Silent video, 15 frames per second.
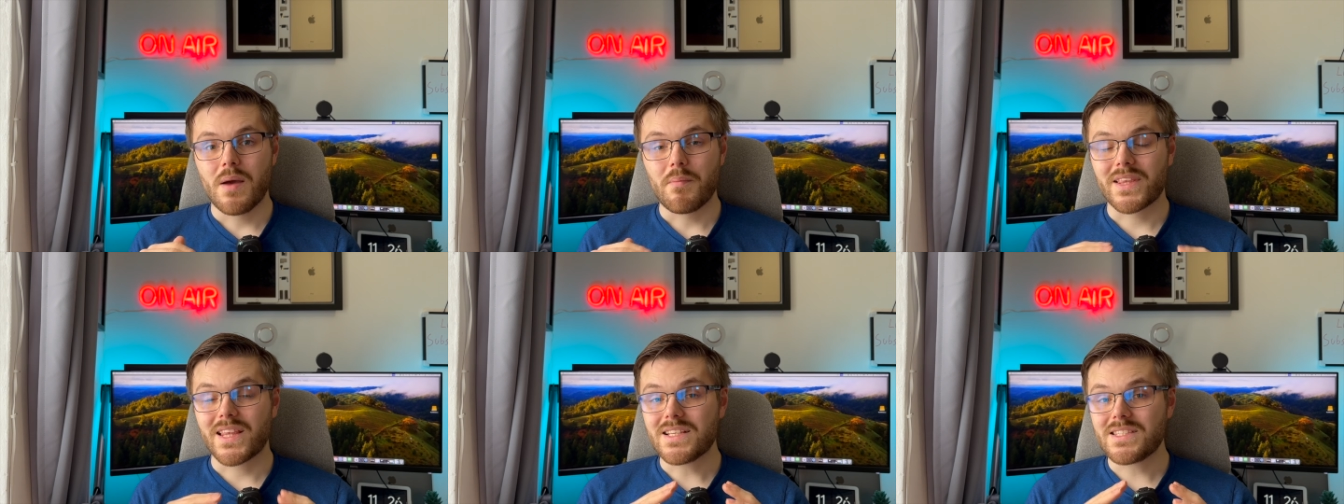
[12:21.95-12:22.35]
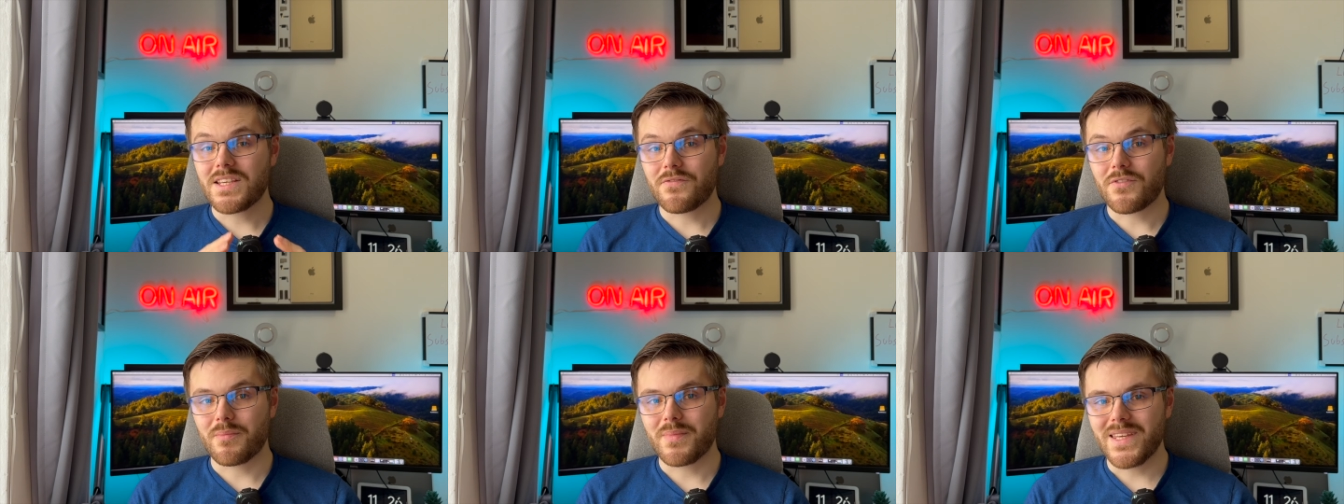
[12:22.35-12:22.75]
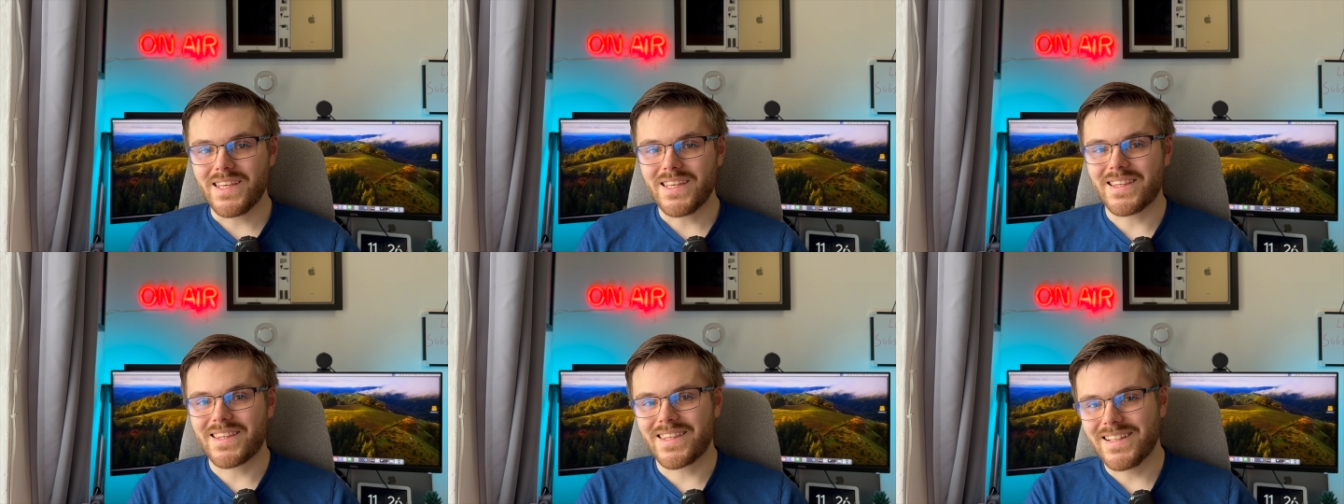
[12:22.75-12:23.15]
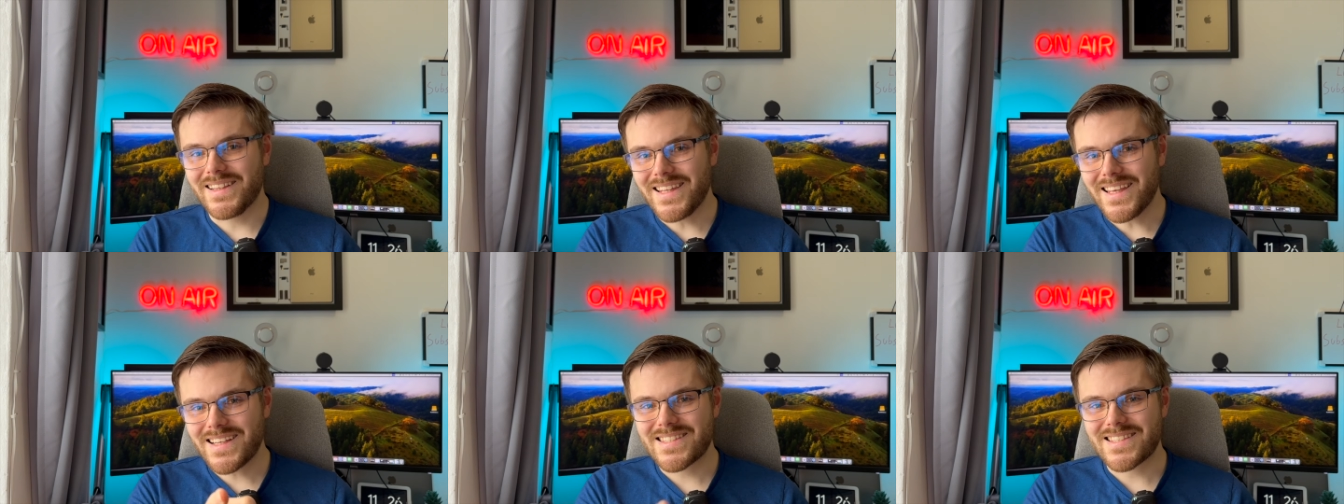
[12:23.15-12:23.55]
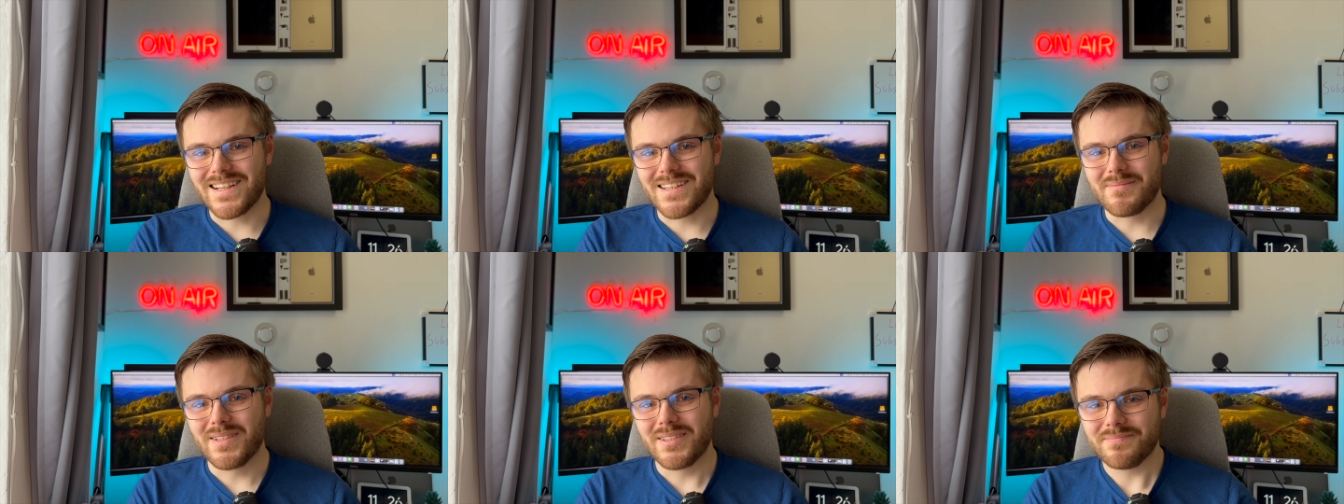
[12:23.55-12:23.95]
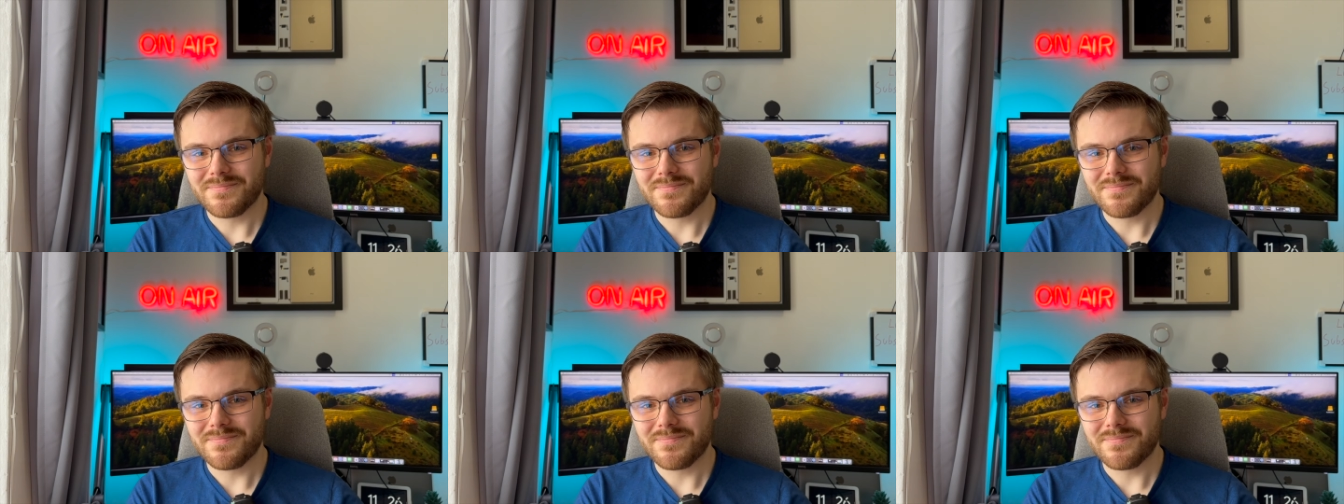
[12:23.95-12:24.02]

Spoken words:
But that's it from me. Till next time.